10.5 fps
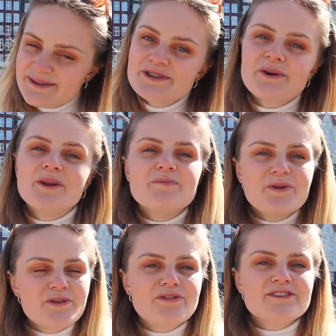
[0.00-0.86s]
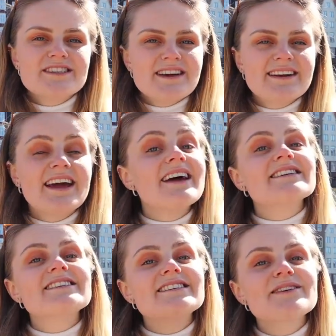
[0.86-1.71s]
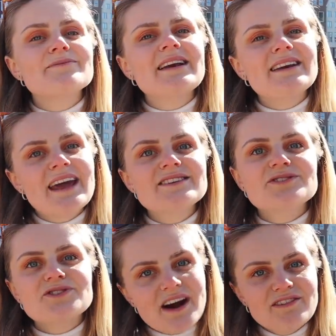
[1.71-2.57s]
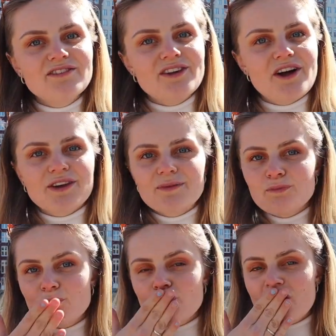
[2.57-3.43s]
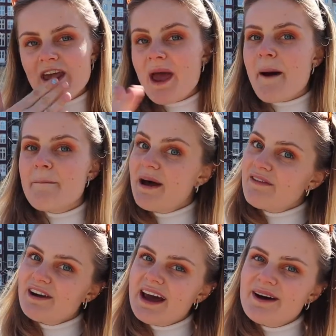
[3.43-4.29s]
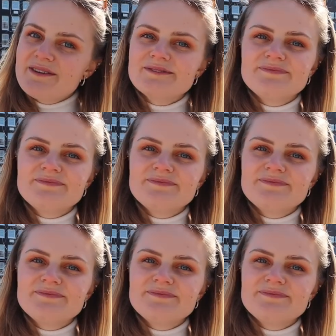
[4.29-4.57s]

I wish you all a beautiful Sunday and I'll see you in my next travel vlog. Bye for now!